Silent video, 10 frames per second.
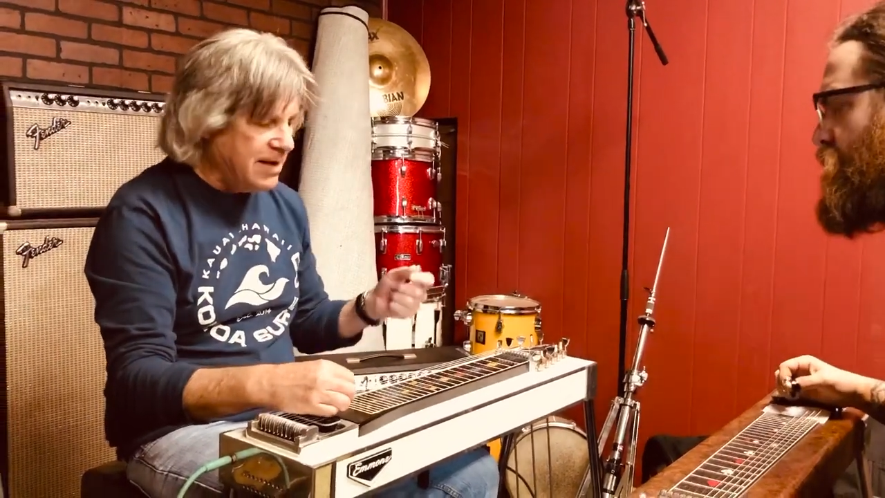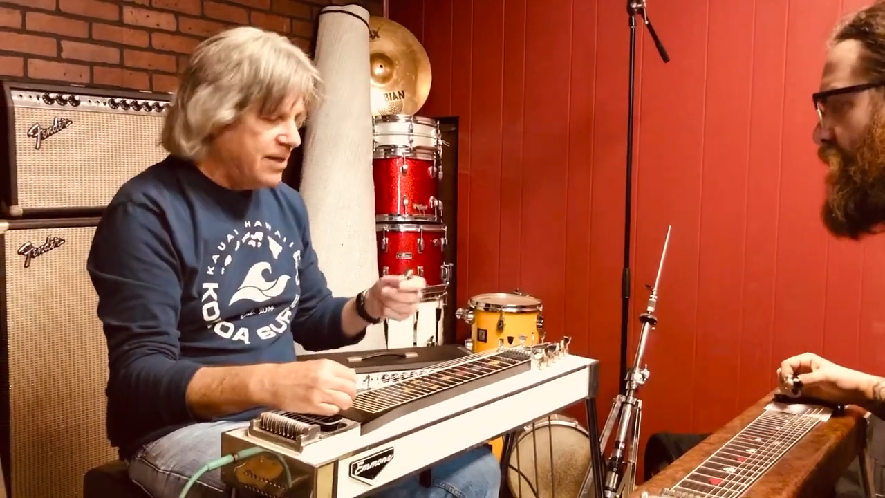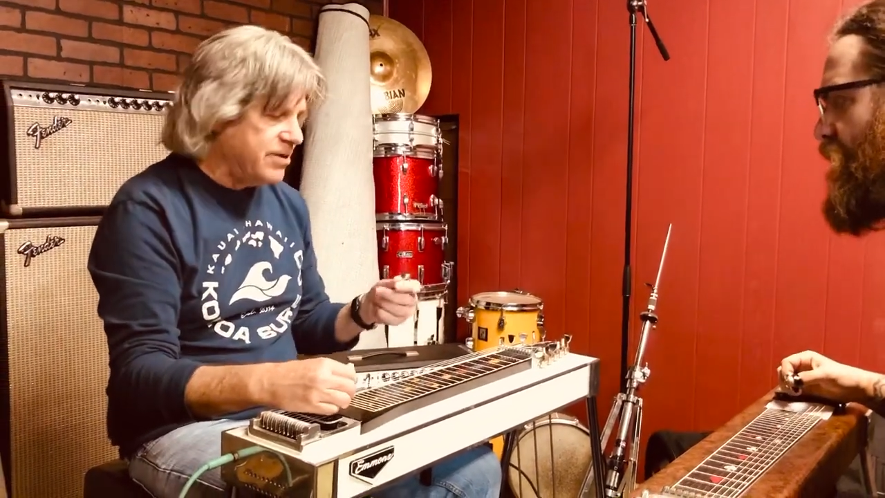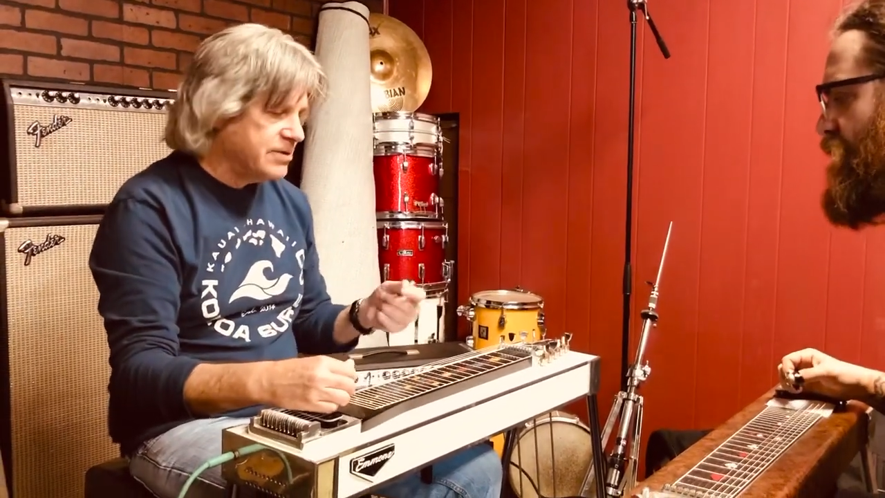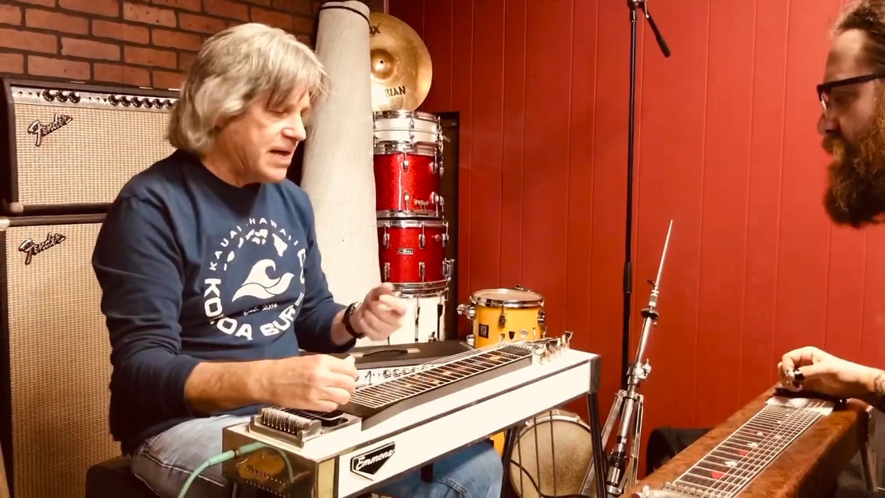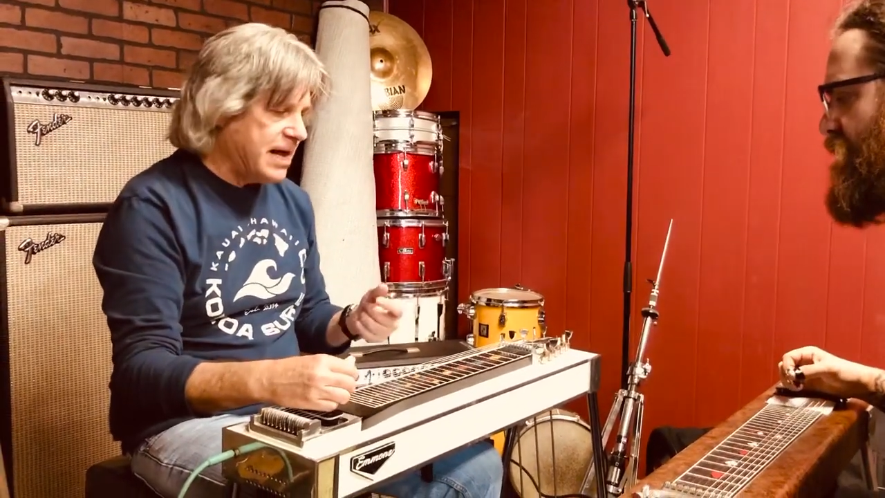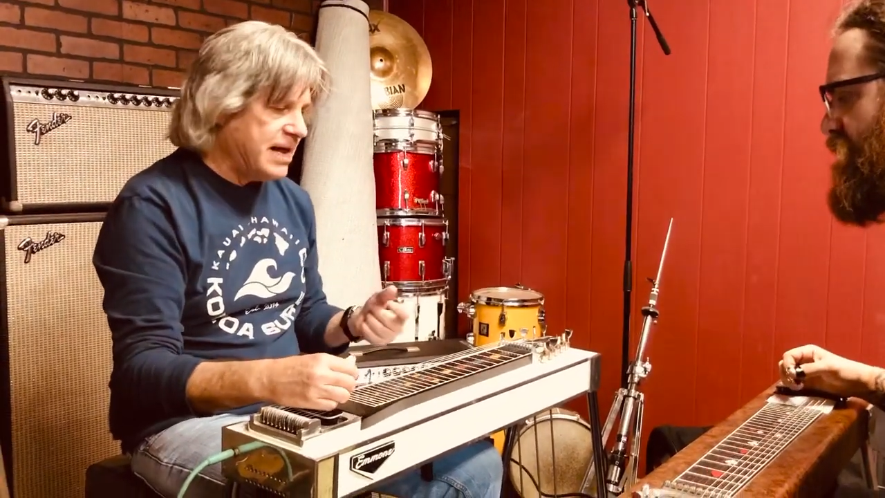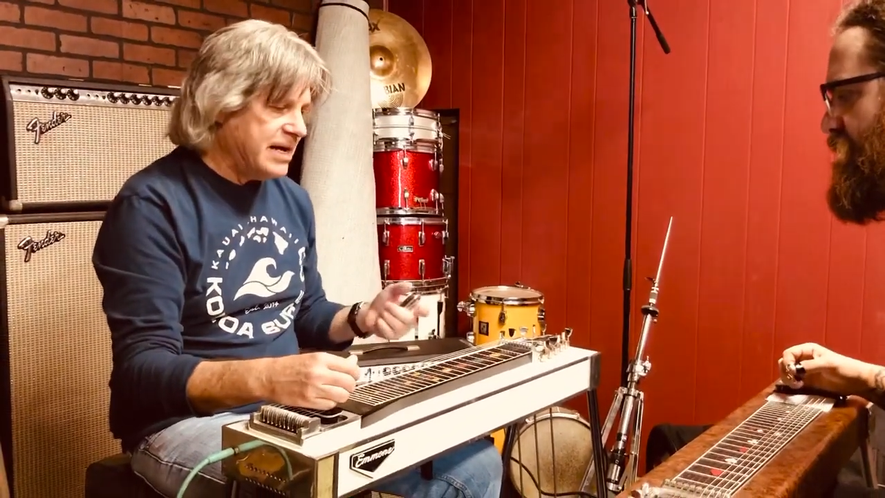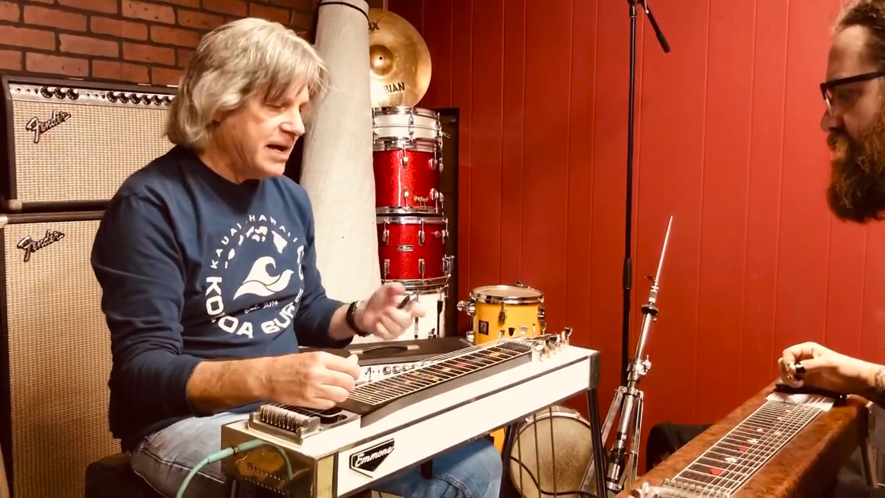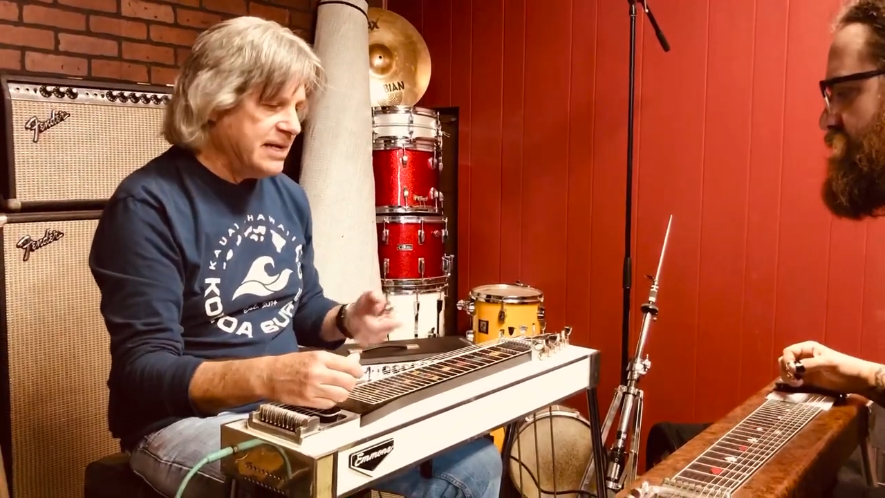
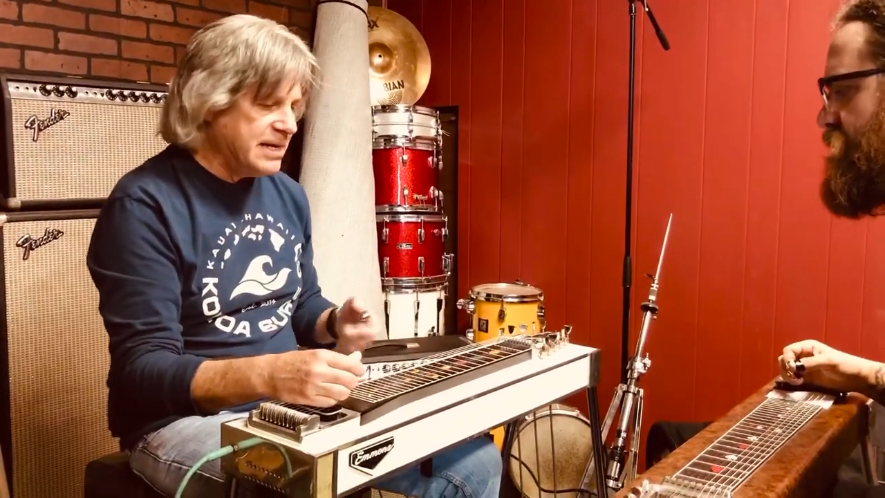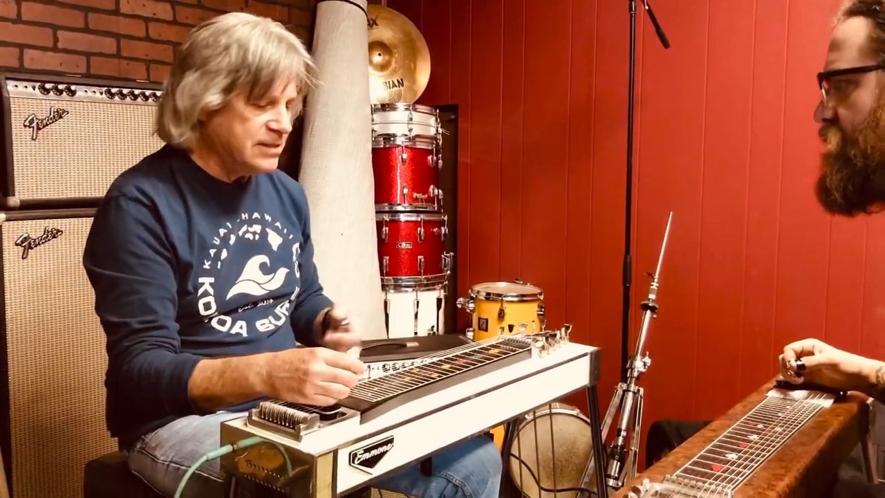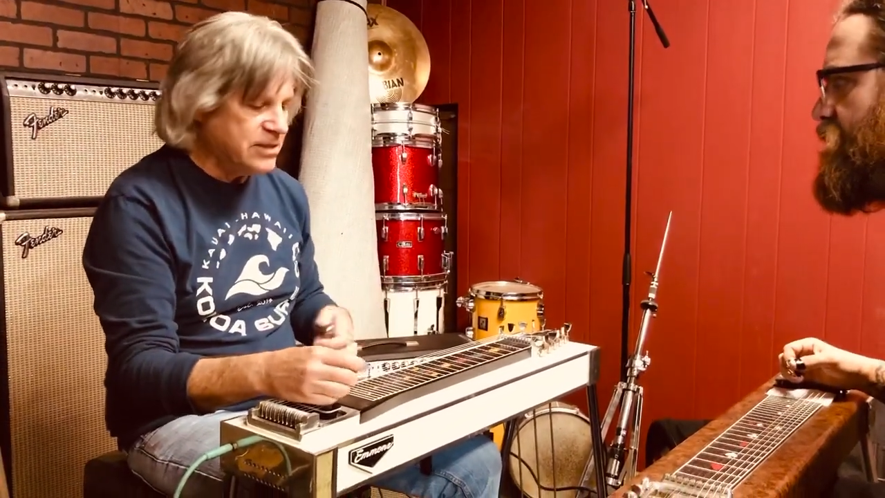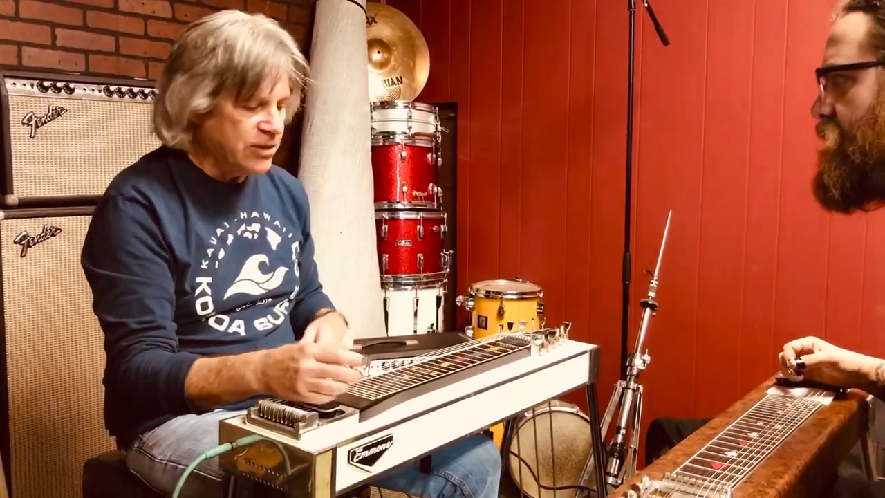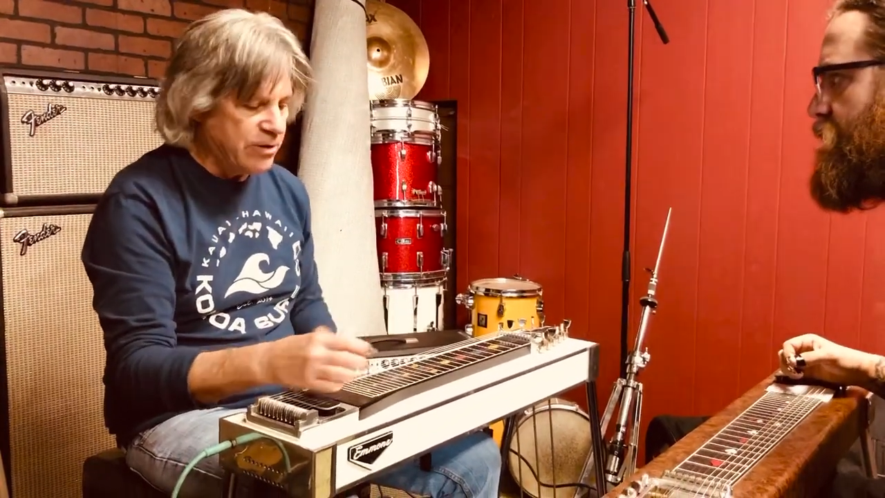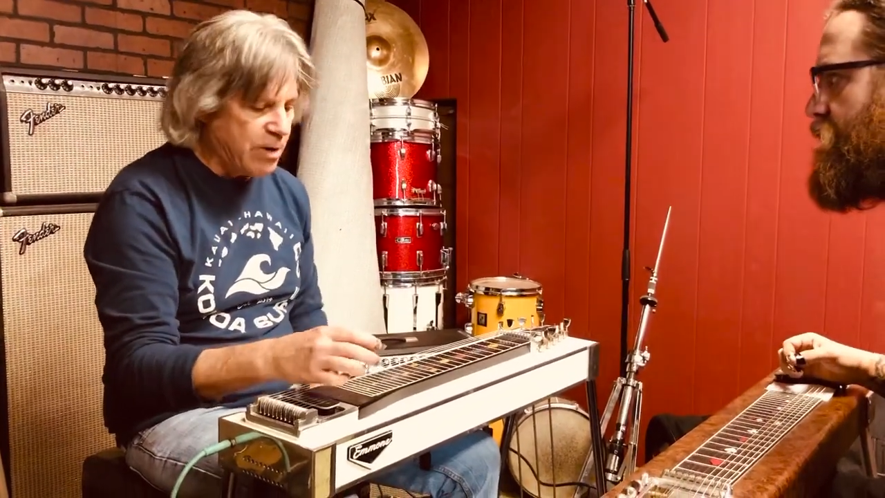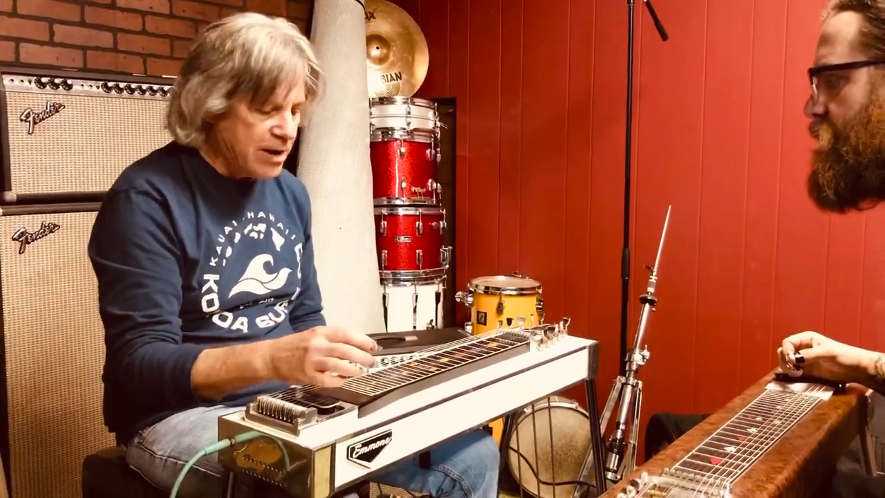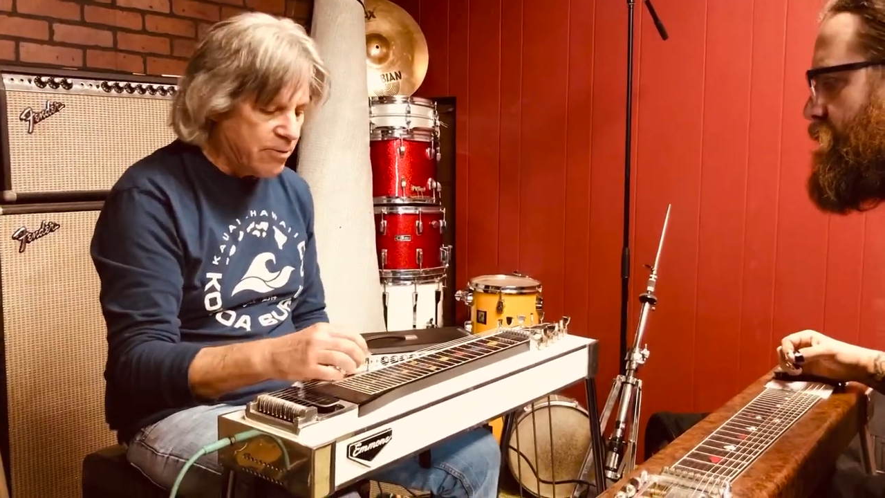necessarily right or